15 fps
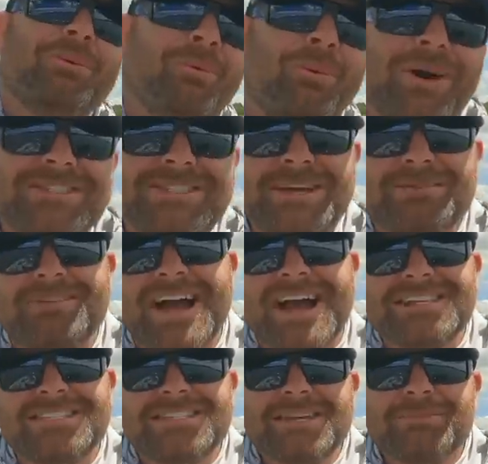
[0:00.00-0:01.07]
What's up
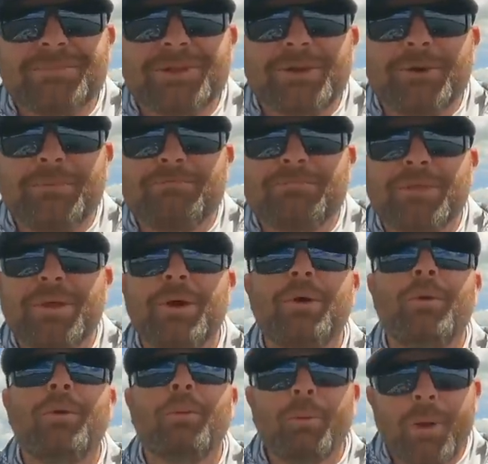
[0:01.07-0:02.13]
guys, Tim Little.
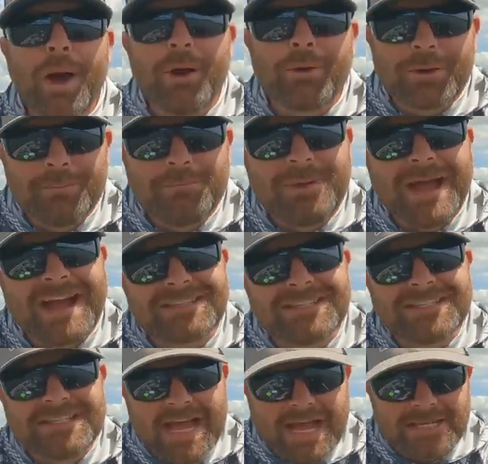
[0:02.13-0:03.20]
Welcome back
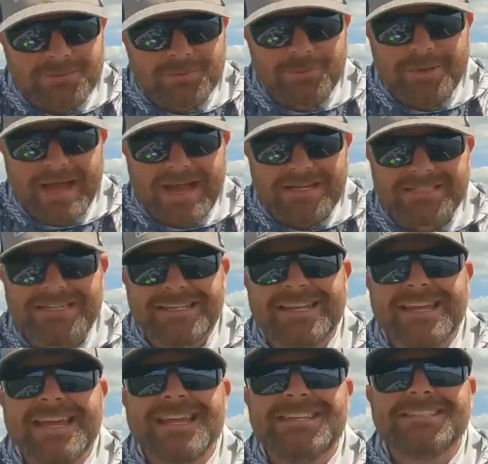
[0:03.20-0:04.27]
to Tactical Bassin.
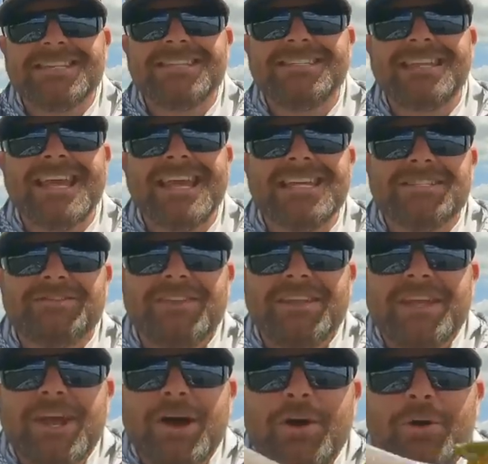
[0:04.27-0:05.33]
Today's
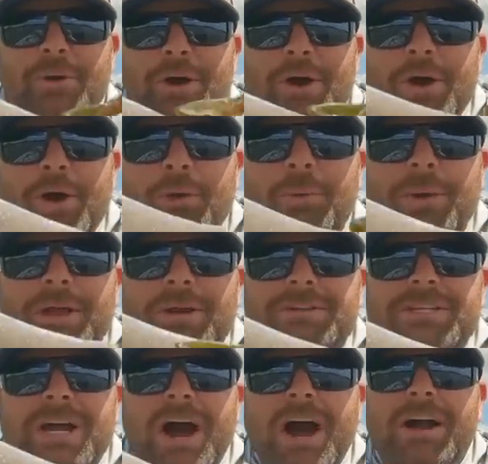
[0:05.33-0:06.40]
video, we are
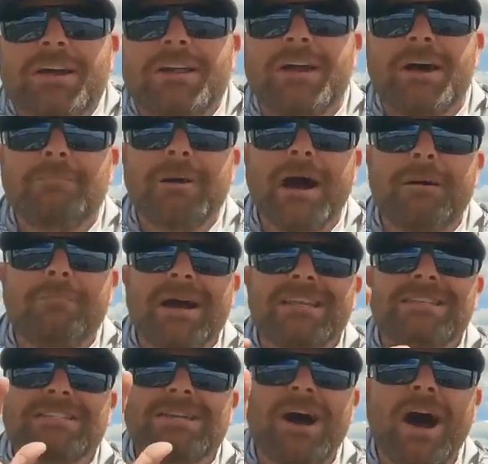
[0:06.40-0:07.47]
talking about my
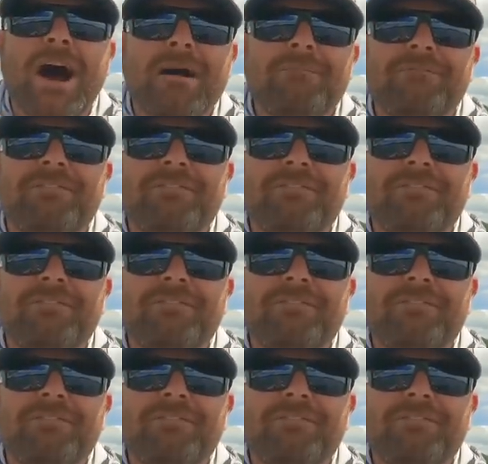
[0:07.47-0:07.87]
top